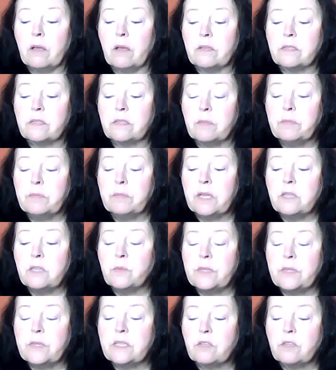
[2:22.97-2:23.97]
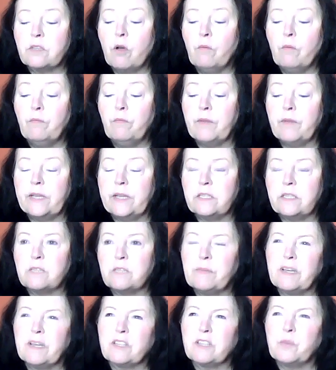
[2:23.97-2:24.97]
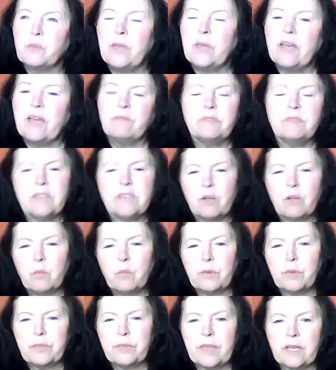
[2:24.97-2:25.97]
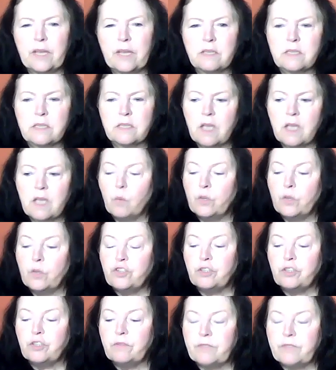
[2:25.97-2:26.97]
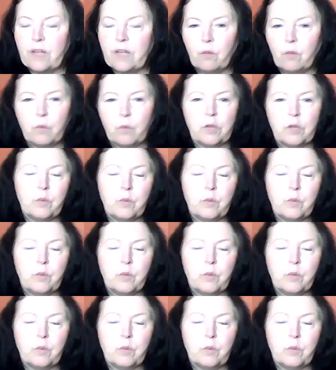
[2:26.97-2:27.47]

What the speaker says: sometimes with this conflict is because we haven't dealt with things we should have dealt with.